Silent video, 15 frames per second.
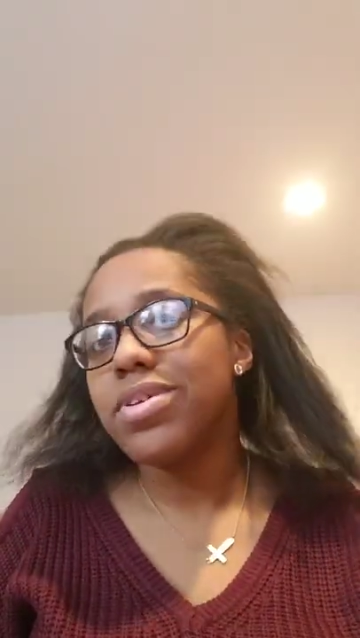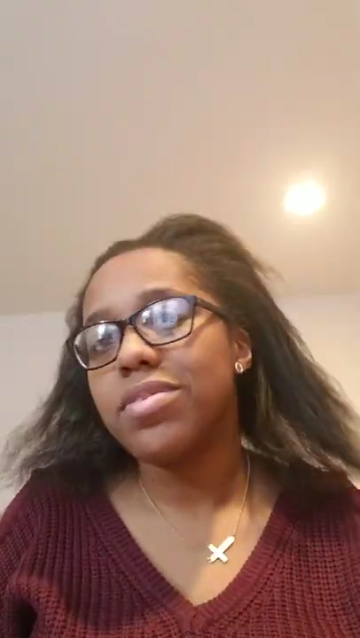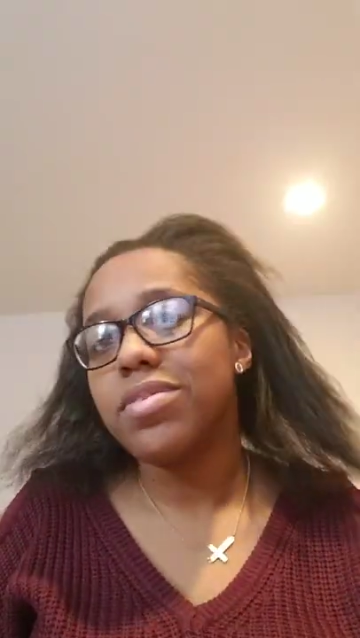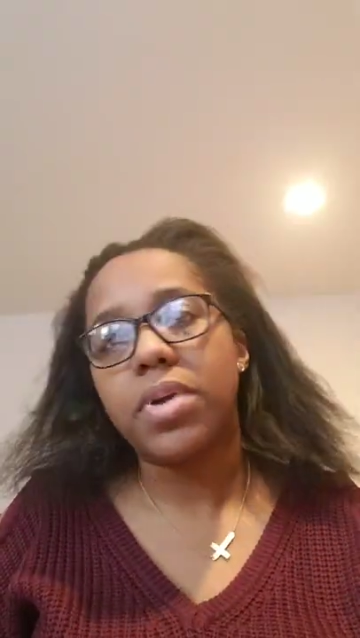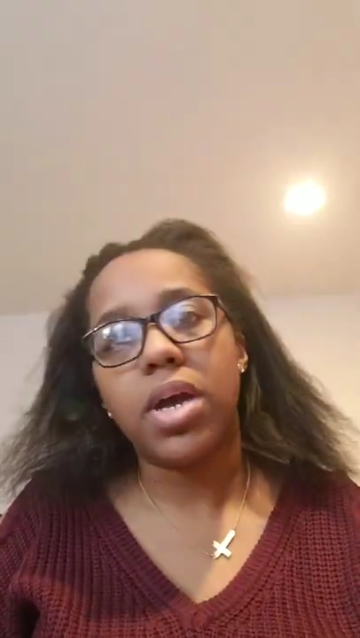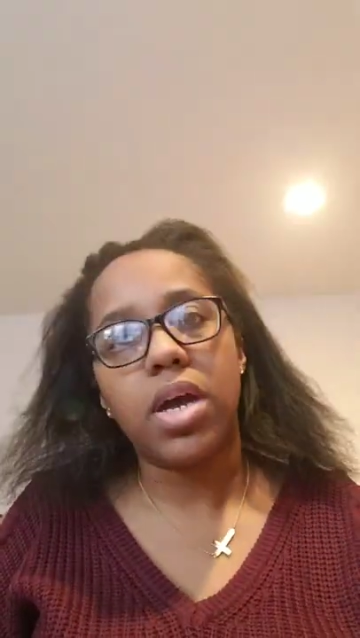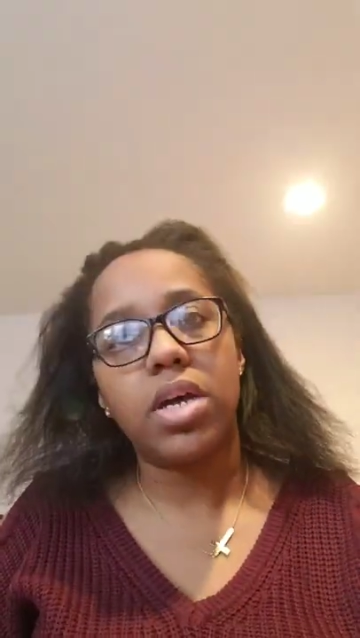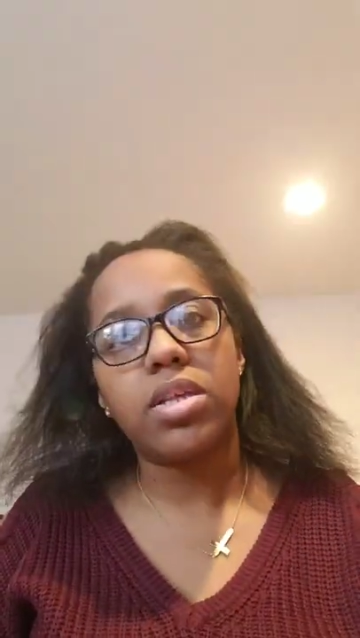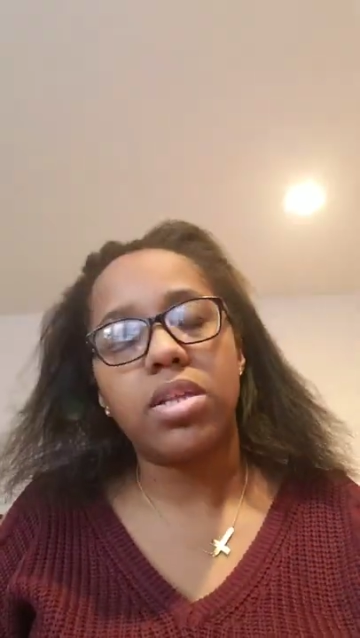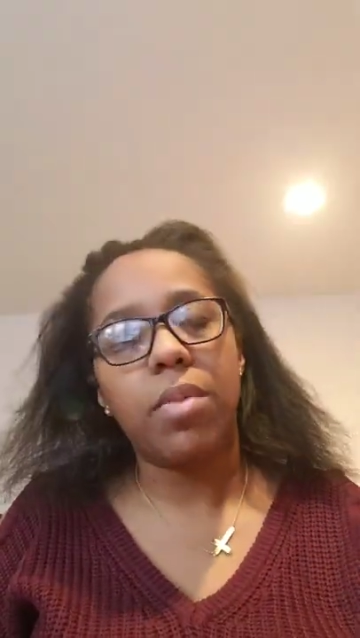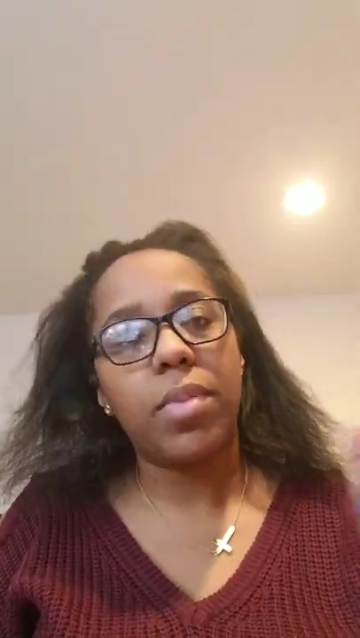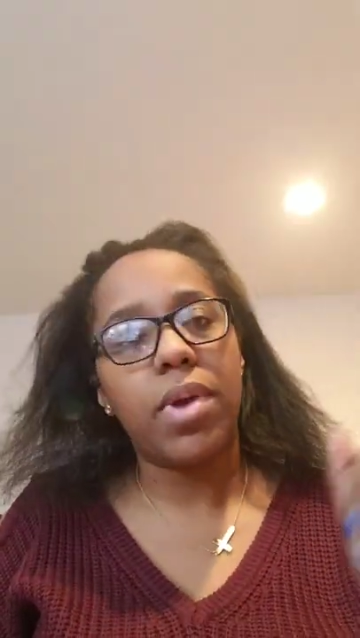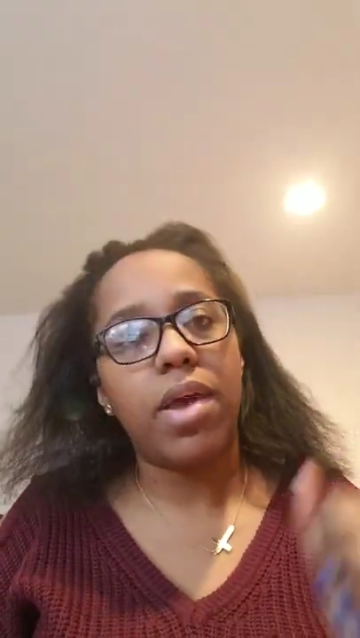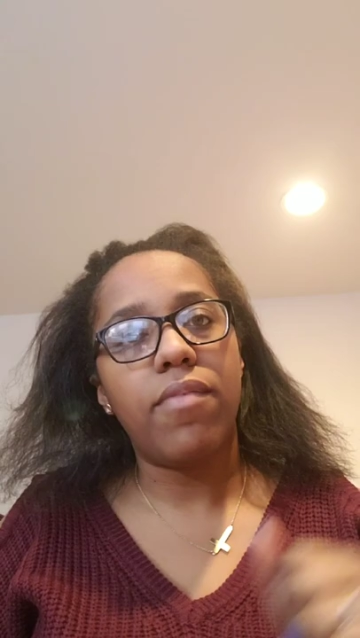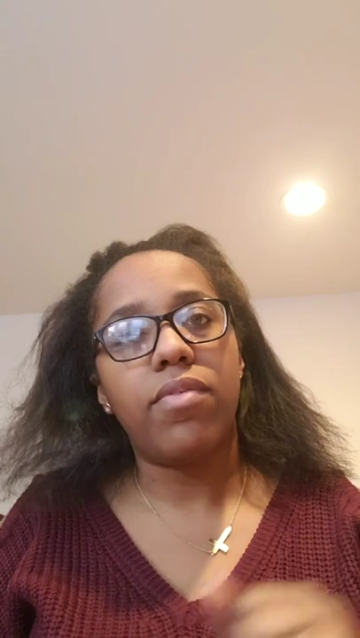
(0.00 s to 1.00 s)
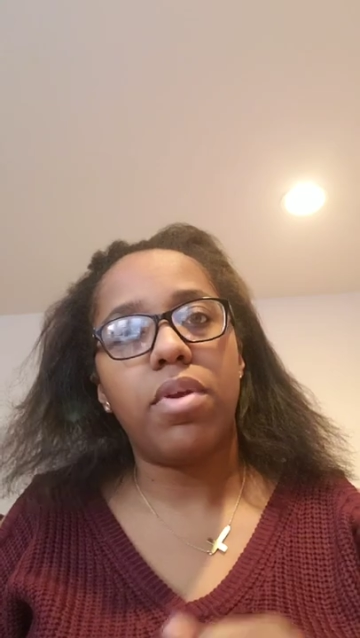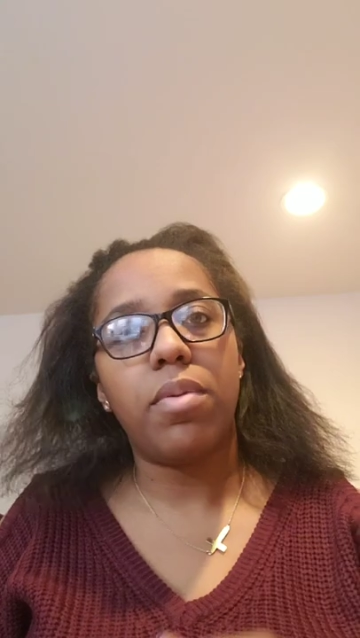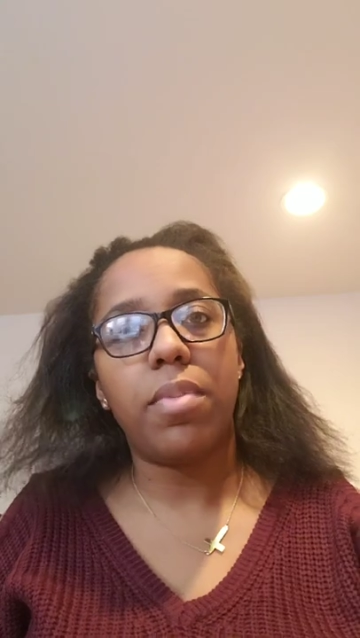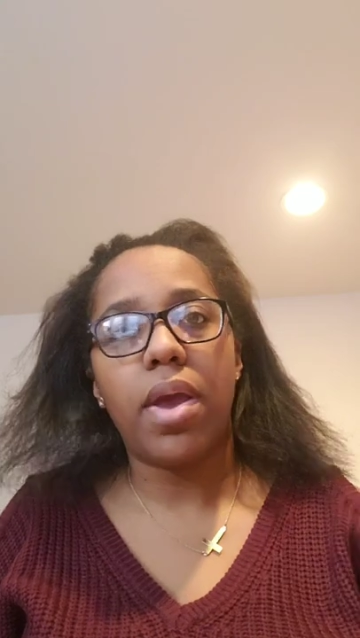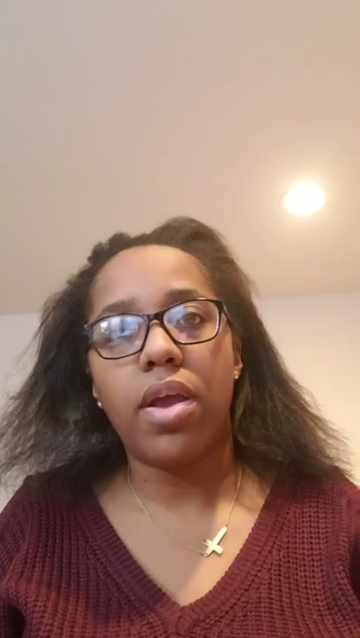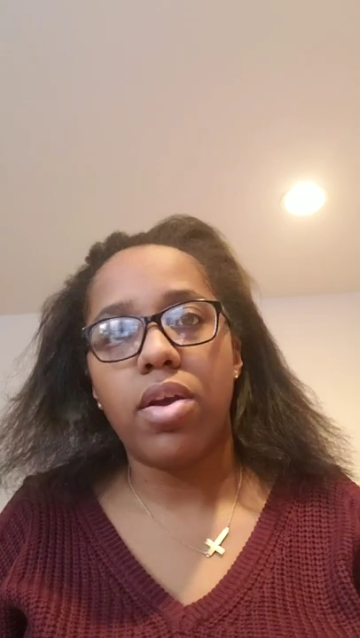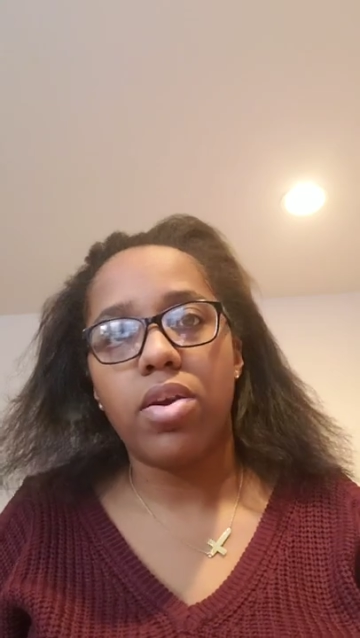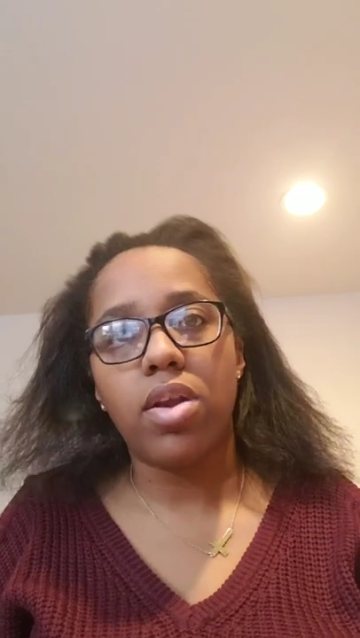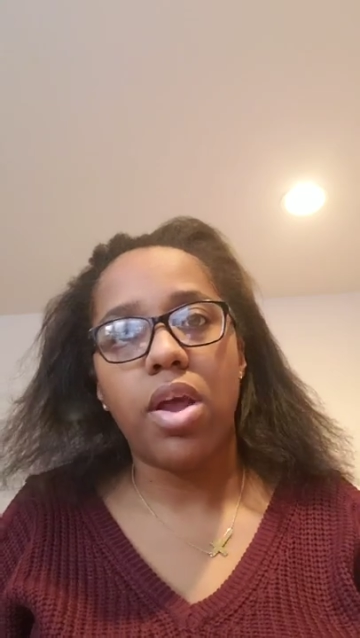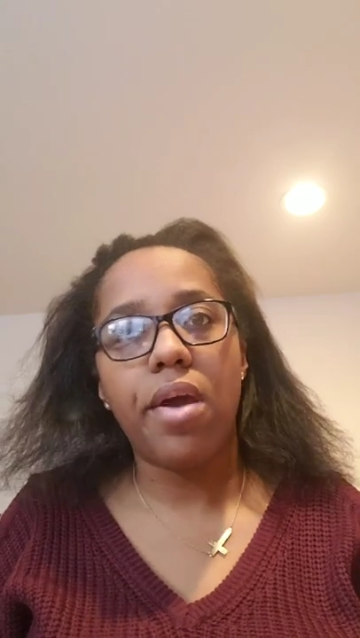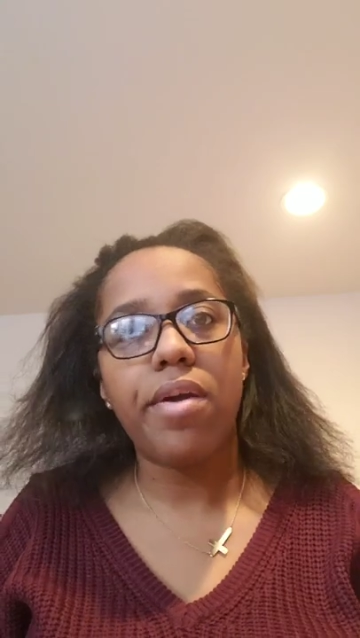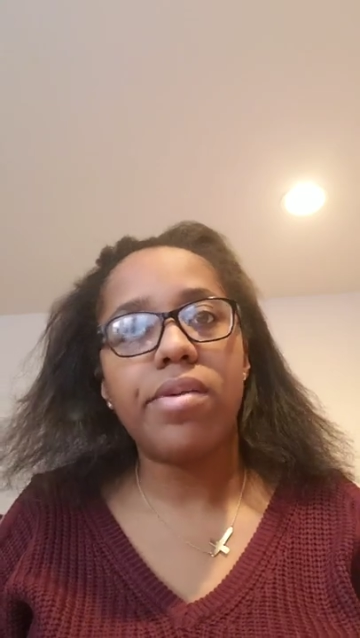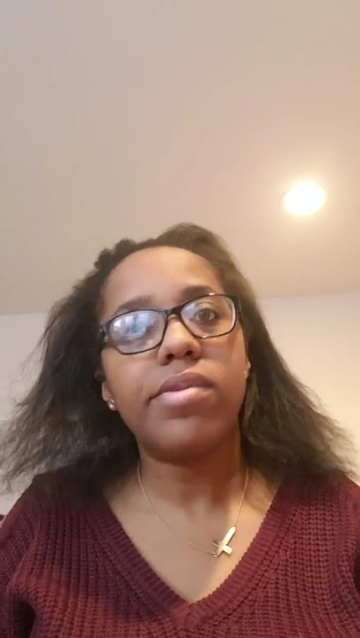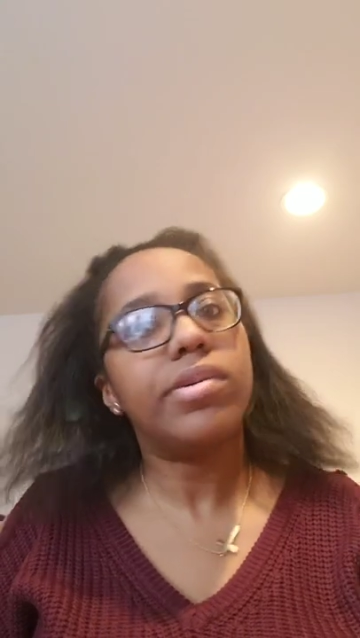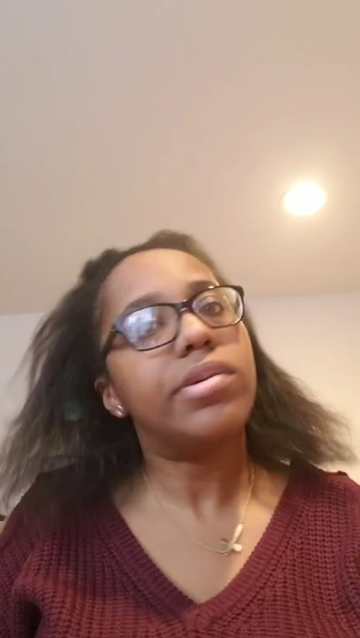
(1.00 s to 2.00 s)
it's because I'm having a bad hair
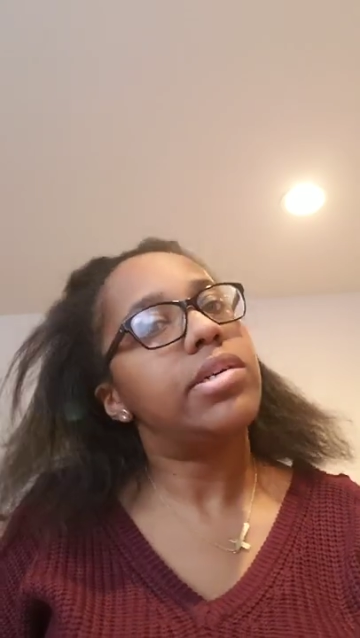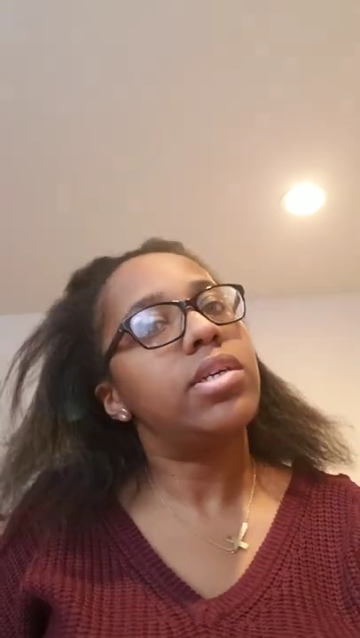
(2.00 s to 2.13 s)
day,